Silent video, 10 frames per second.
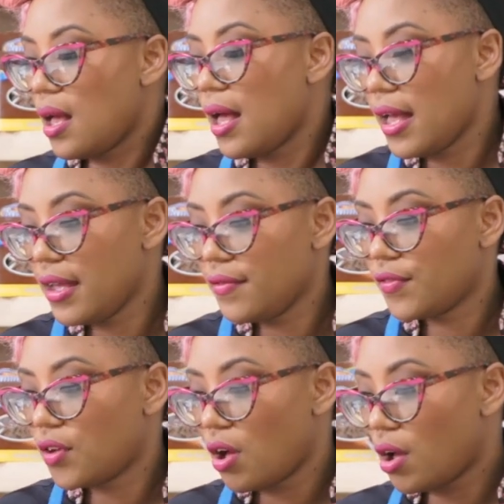
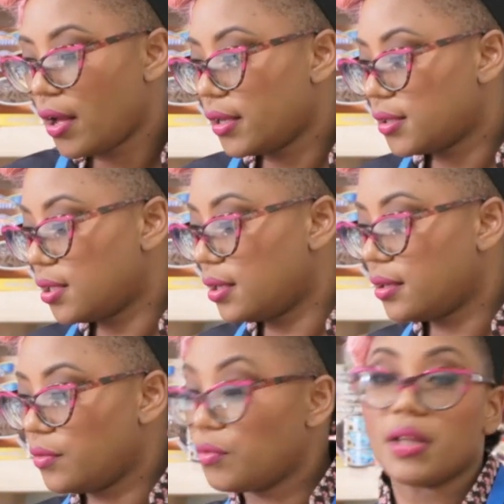I've got,
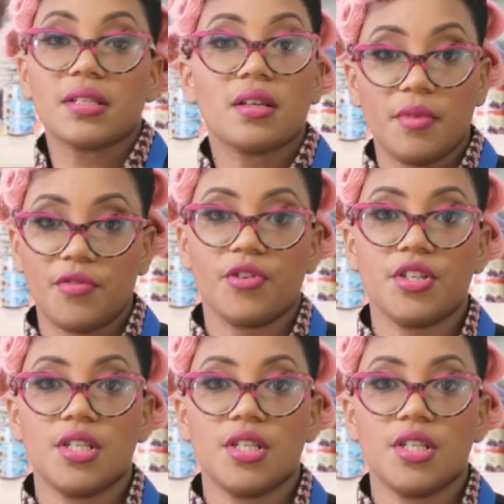well, it's going to be 4